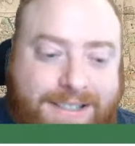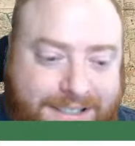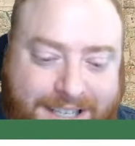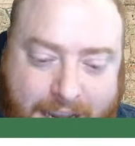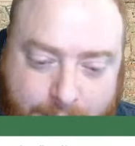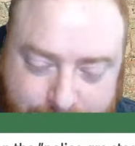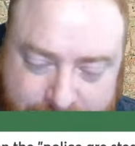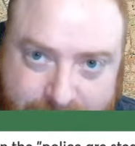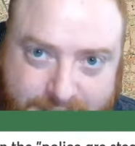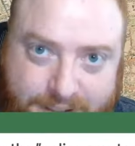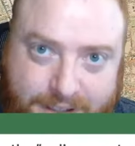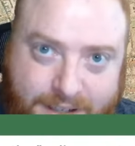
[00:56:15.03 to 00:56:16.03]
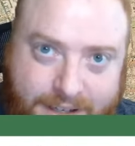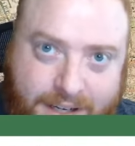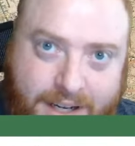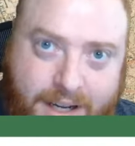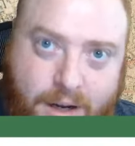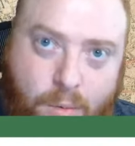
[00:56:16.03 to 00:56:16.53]
SNPs.
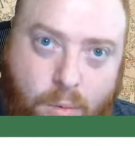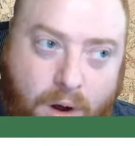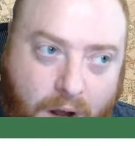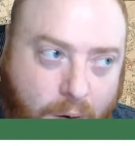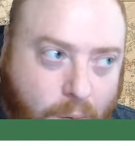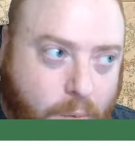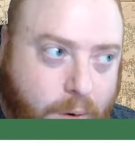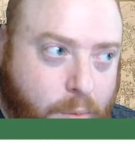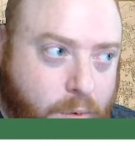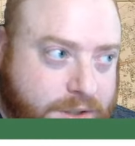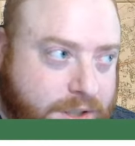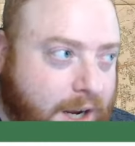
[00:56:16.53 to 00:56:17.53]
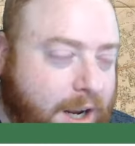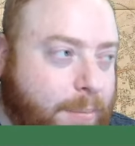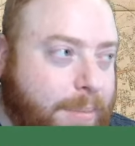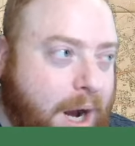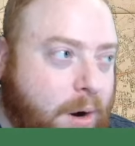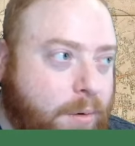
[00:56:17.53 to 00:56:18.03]
Well, when we're talking
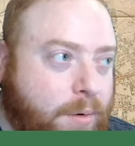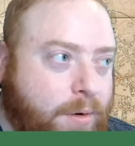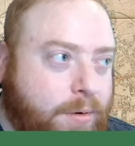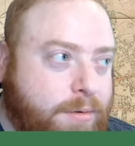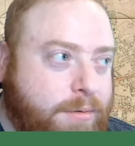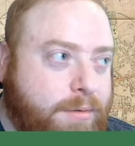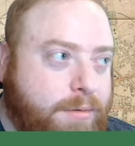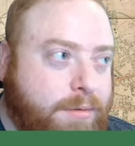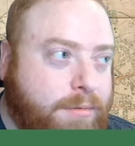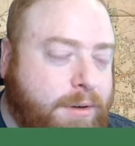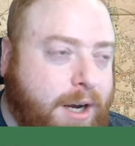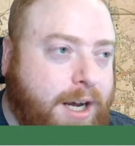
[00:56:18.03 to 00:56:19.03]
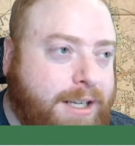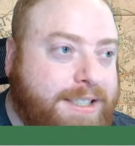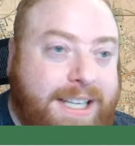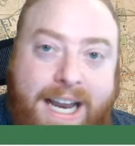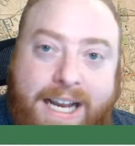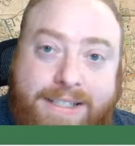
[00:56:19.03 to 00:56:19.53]
about uh,
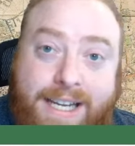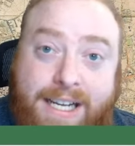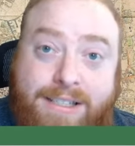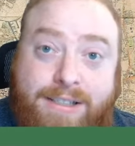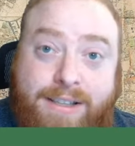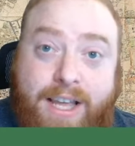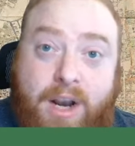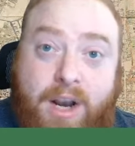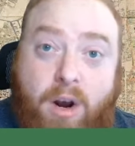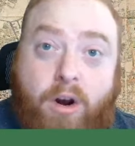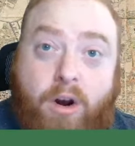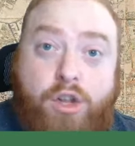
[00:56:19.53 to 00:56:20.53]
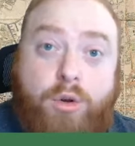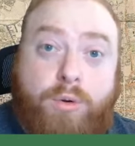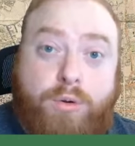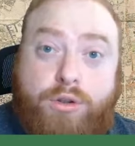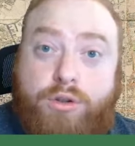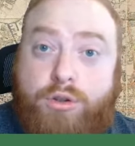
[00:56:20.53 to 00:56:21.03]
DNA tests that are
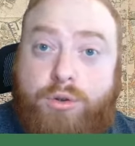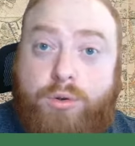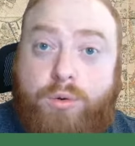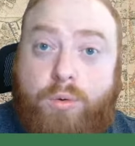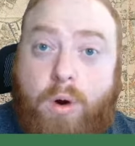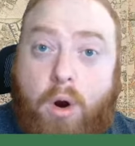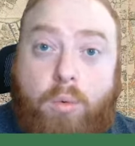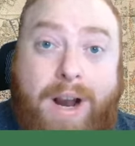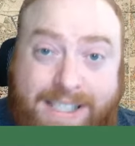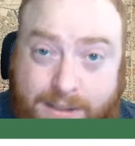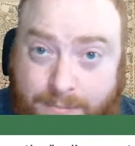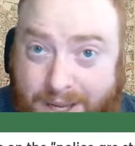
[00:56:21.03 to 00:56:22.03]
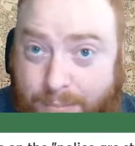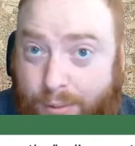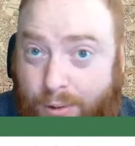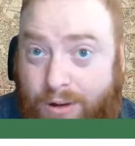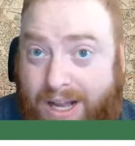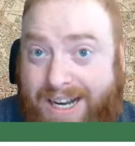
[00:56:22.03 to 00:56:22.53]
used to arrest
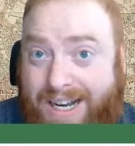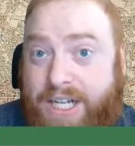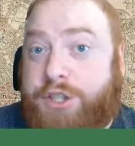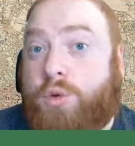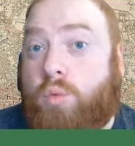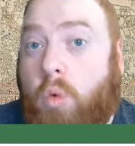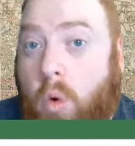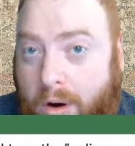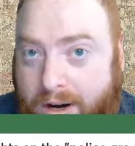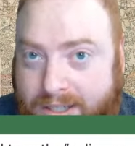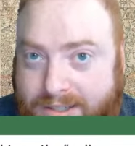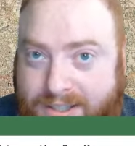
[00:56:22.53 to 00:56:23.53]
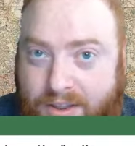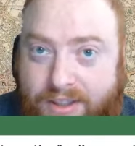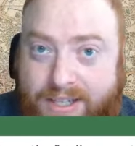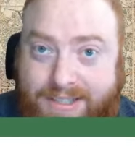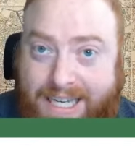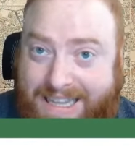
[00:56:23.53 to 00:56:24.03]
people and issue warrants and
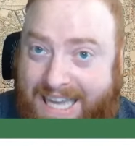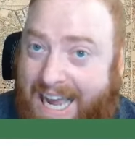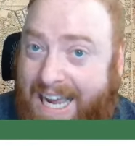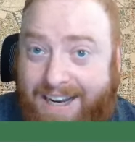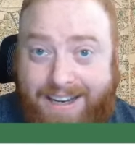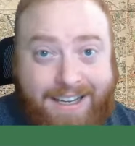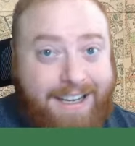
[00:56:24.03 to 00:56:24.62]
things like that.